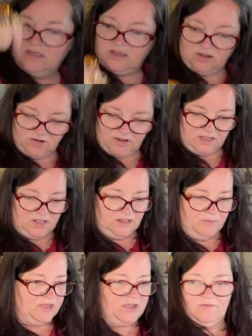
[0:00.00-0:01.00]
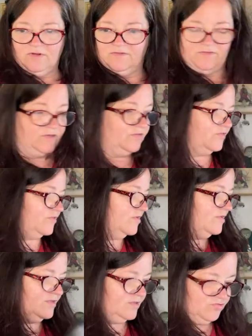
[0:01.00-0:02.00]
Alright, let me get rid of this
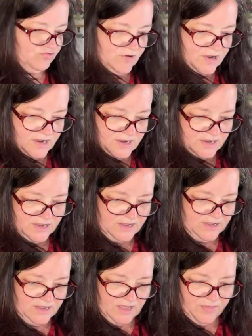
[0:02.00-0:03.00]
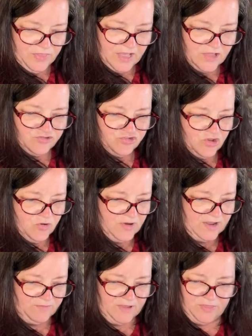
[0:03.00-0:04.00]
tray. I think I showed
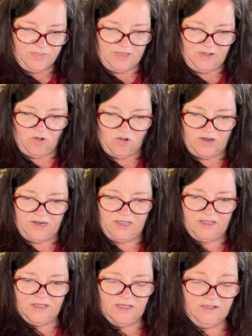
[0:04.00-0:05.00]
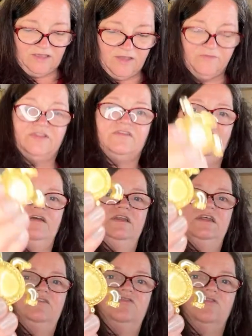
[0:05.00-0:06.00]
everything on it. I have a
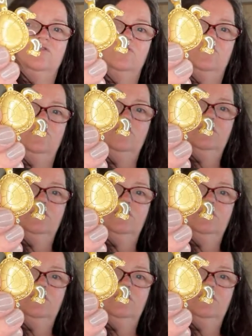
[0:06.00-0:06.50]
tiny turtle.